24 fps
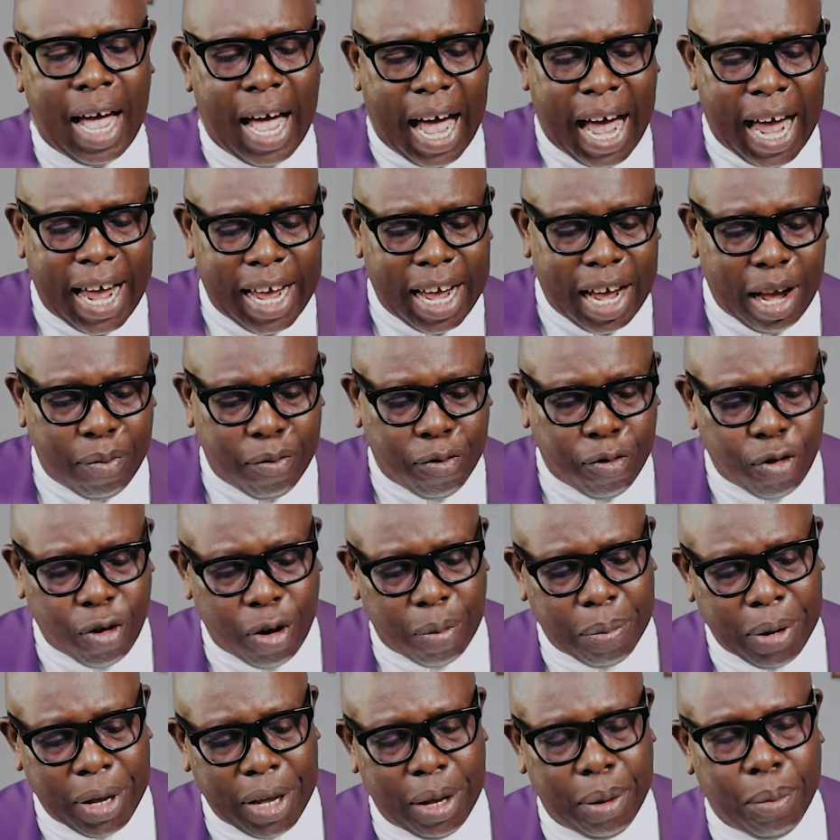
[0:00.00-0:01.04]
I am
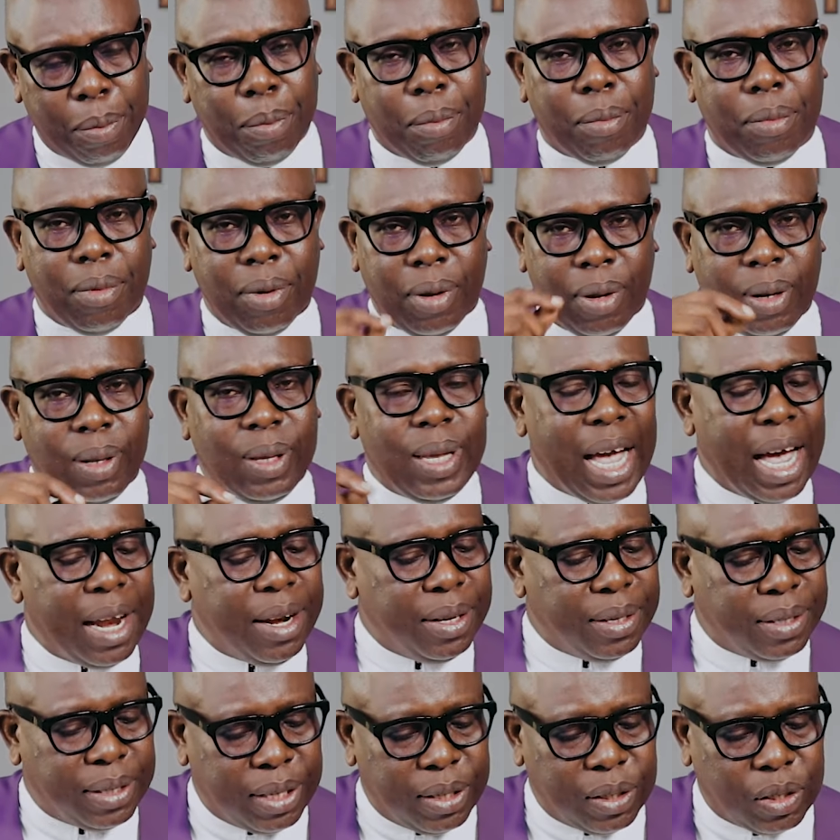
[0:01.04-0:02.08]
from him, that
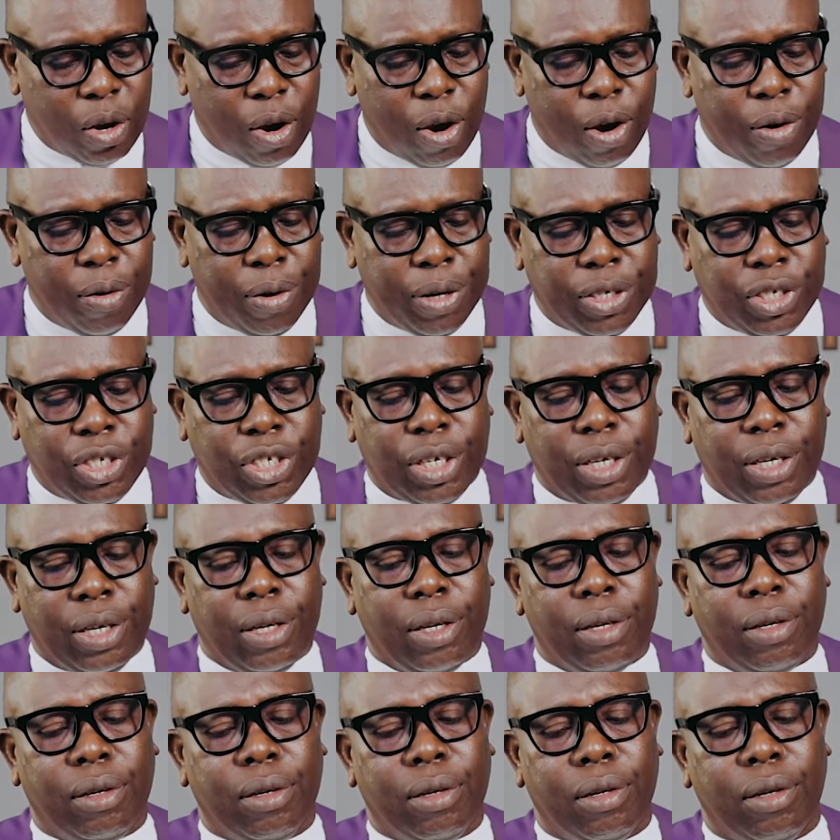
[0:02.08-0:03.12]
is his origin.
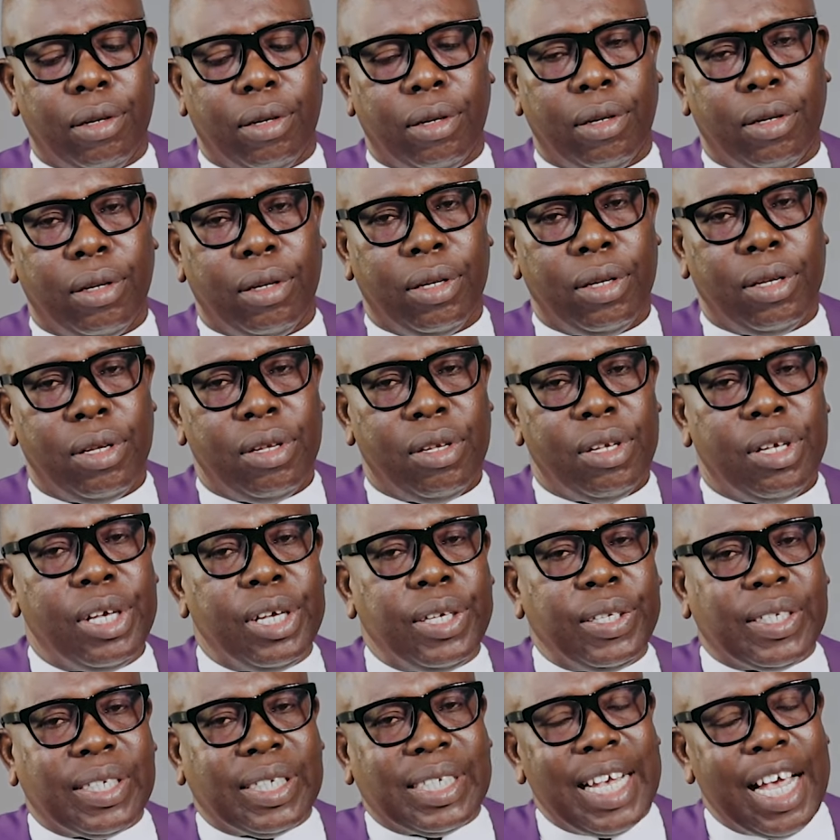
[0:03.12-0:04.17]

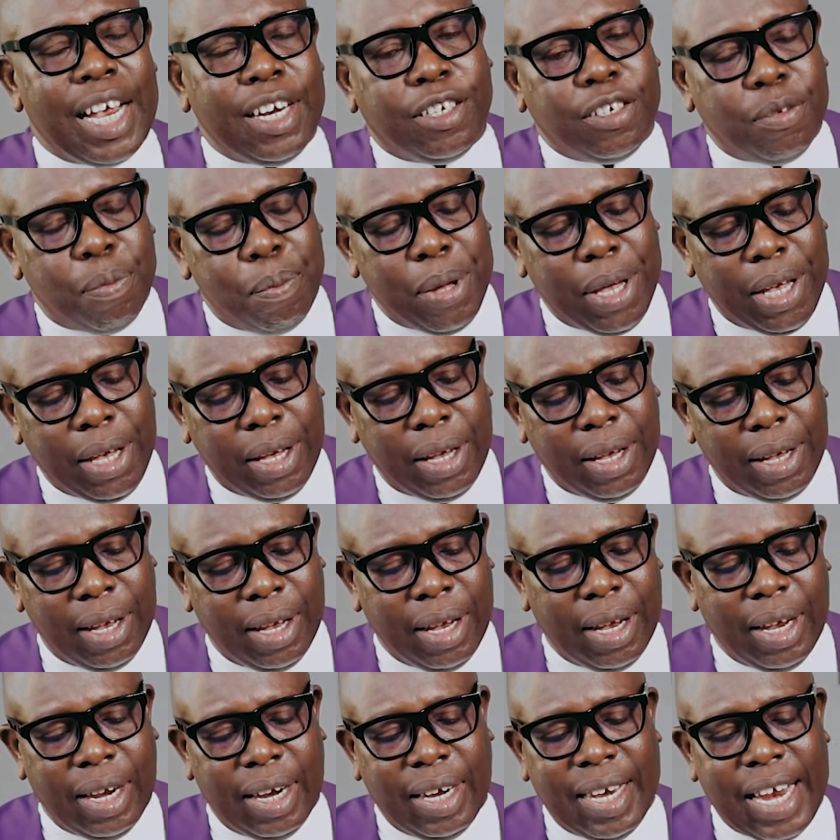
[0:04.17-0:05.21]
He sent me,
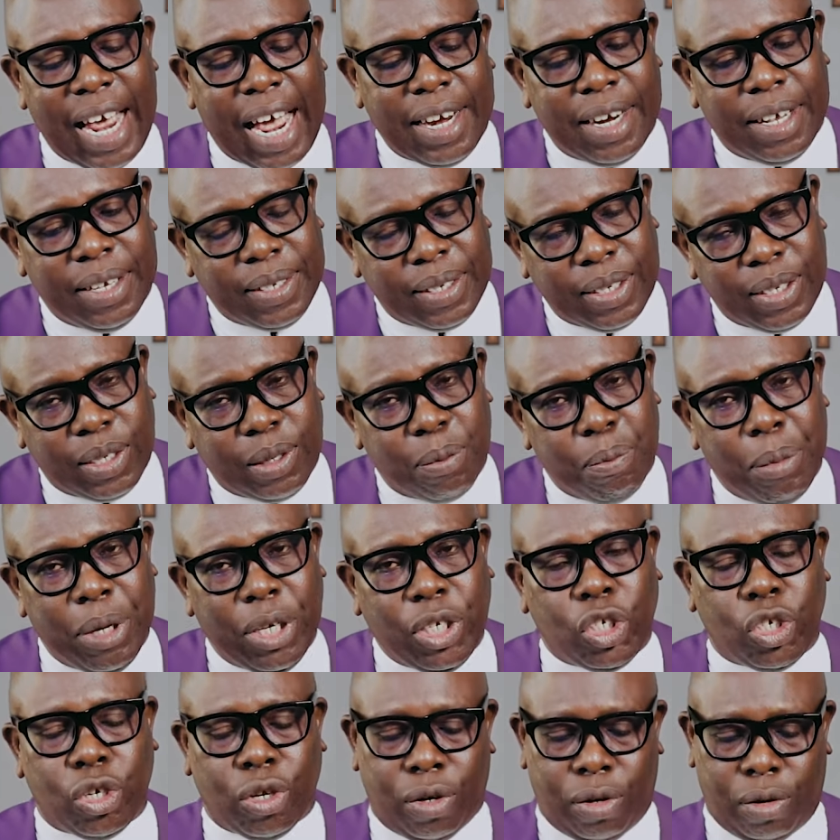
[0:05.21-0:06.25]
that is his
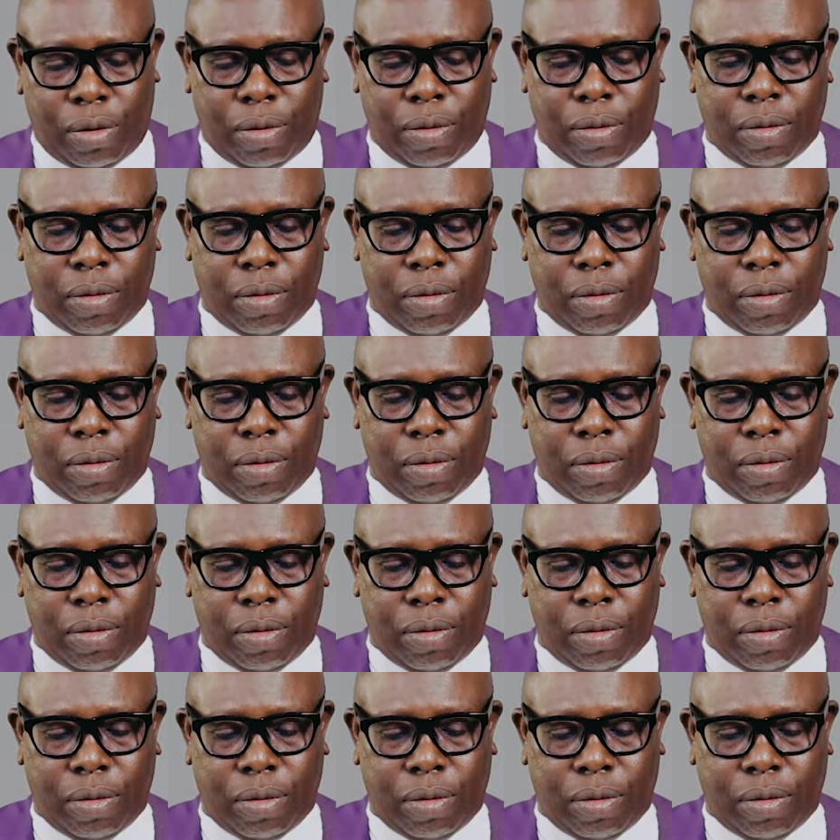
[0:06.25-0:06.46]
mission.